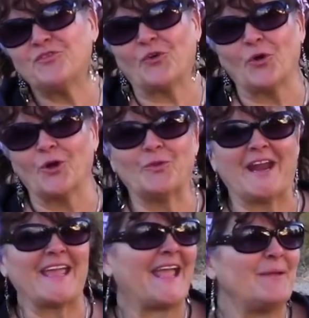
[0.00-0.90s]
for when
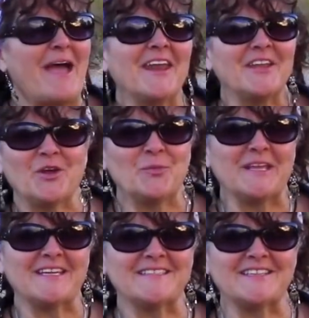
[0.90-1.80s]
I came out here,
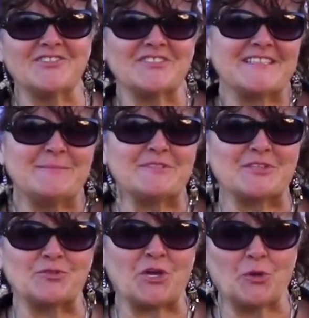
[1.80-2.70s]
because it just seems
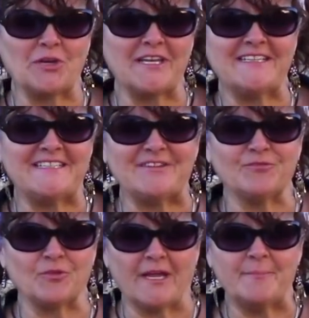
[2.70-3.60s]
so totally
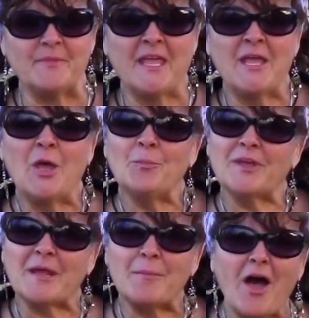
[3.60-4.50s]
different.
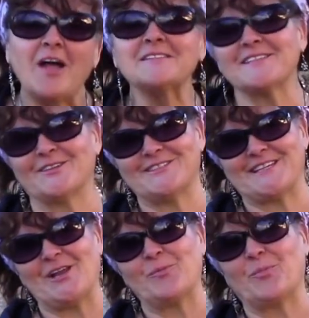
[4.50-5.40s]
But I'm also
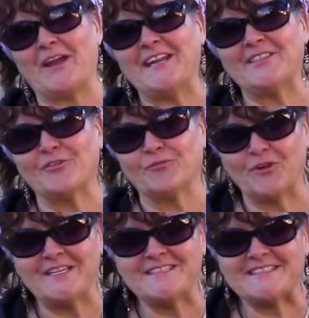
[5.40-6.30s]
celebrating the
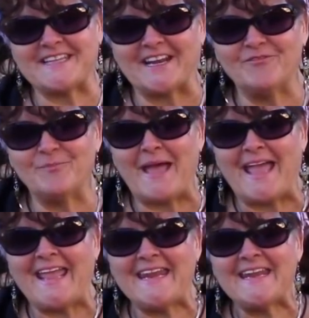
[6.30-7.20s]
friends that I've
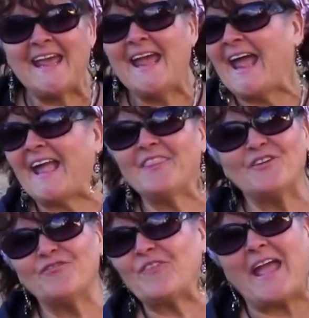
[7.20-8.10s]
made and
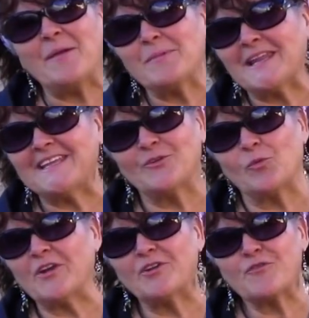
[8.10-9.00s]
the family, the
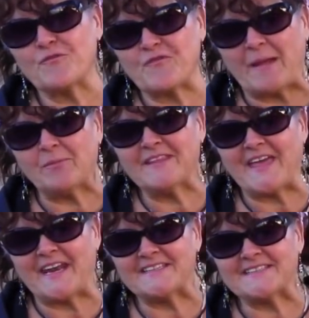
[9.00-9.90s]
wonderful family
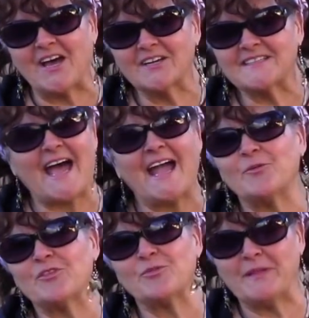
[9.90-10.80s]
that has hung tight
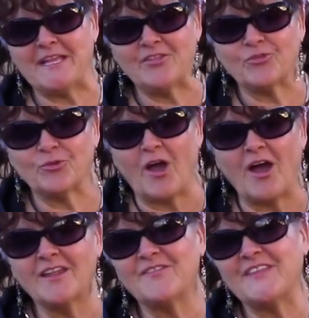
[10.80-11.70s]
with me through
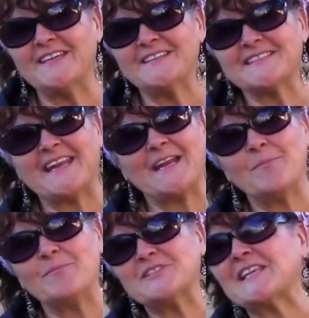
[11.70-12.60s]
all of this. And
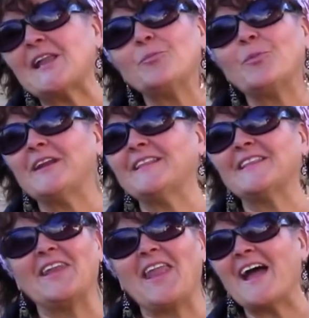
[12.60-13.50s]
I'm celebrating
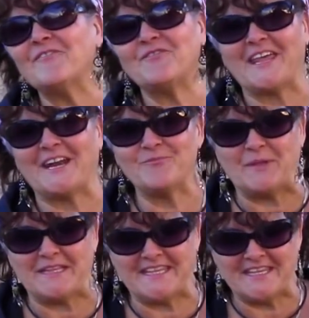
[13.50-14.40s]
the life that I've
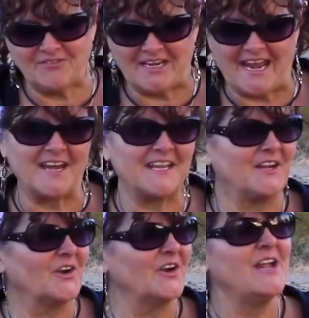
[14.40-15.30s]
been given out here.